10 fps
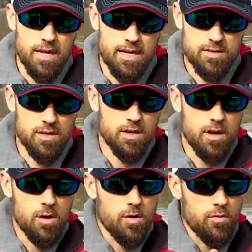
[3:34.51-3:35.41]
It's gonna
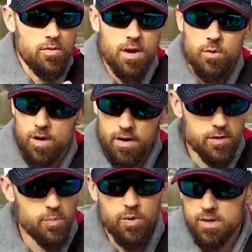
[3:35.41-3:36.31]
go
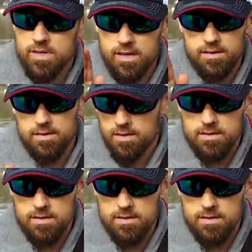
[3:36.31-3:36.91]
wherever you point the